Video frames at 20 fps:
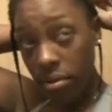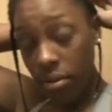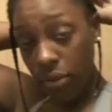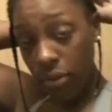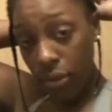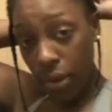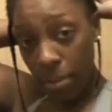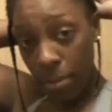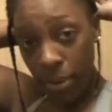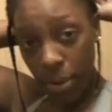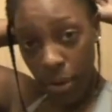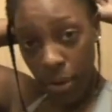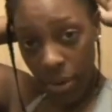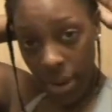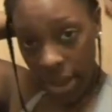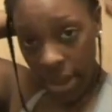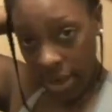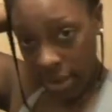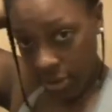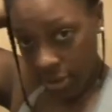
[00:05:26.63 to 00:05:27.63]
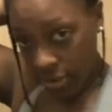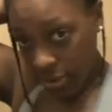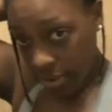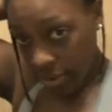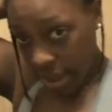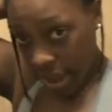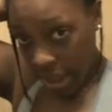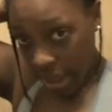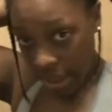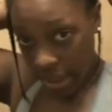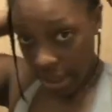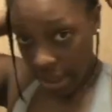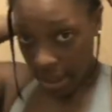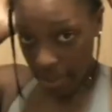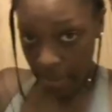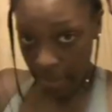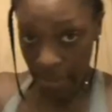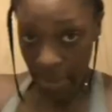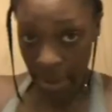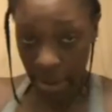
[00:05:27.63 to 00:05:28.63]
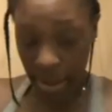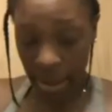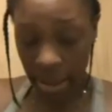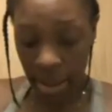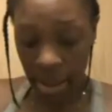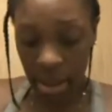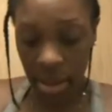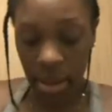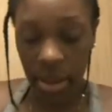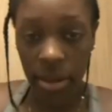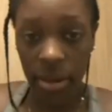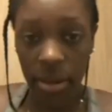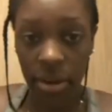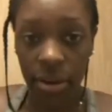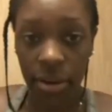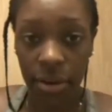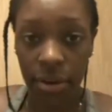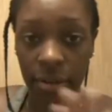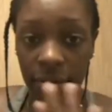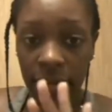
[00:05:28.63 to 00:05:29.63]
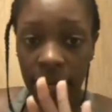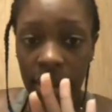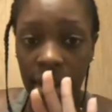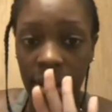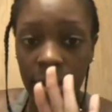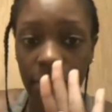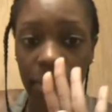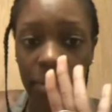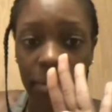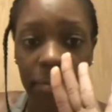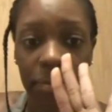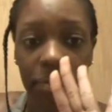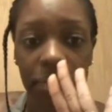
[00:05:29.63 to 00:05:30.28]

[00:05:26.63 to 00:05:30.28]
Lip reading: So I'm gonna go ahead and do that. I got my curved needle